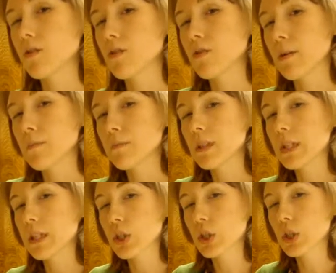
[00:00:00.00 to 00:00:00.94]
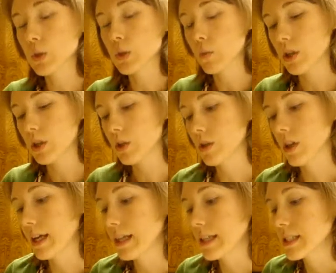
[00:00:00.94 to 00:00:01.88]
crumblier than what you'd
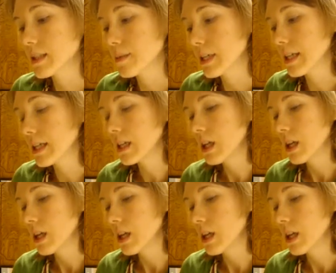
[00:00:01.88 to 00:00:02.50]
like it to be.